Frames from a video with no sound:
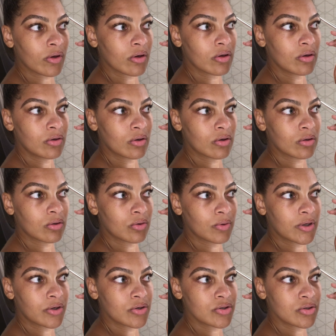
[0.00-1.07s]
you know the little
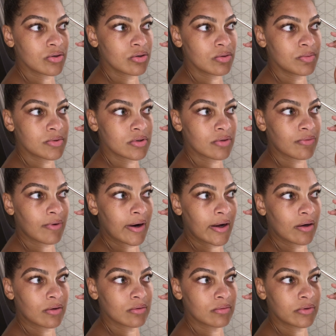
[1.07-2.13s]
inner tubes, the
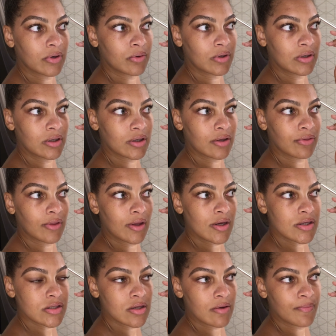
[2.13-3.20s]
brown donut looking
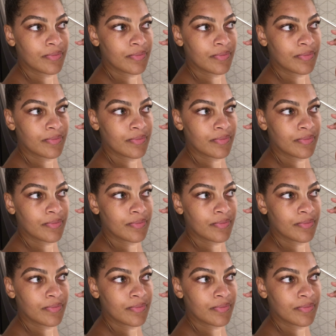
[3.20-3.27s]
things?